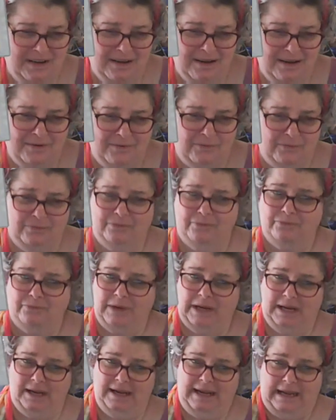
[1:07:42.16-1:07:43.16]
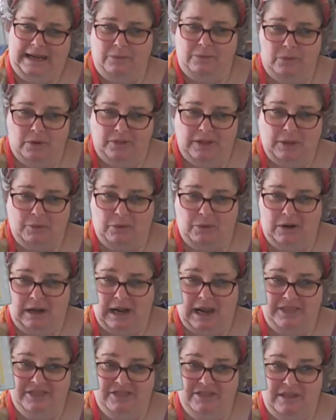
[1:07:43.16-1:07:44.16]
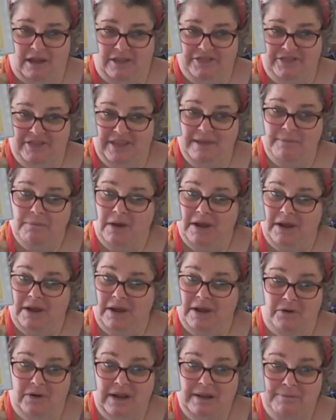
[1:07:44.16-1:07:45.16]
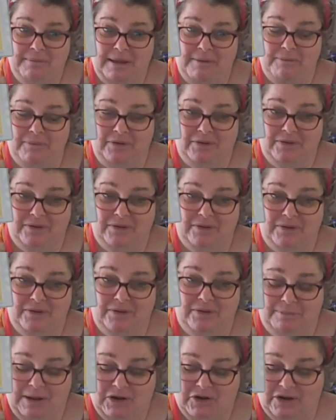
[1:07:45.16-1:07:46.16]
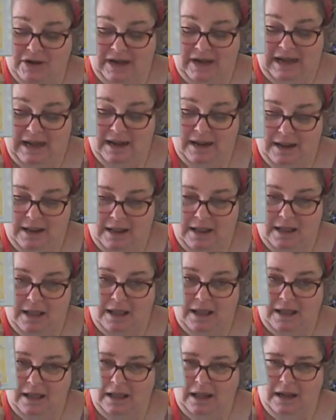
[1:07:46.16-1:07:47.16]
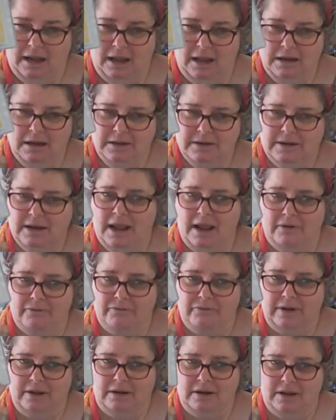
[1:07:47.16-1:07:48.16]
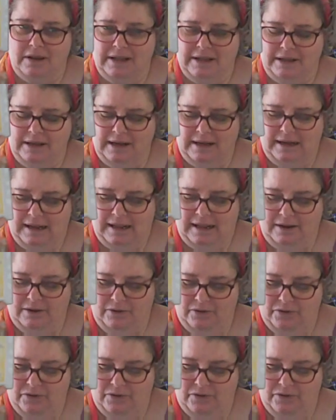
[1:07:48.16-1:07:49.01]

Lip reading: isn't really what they want. I think minority members especially are going to start realising that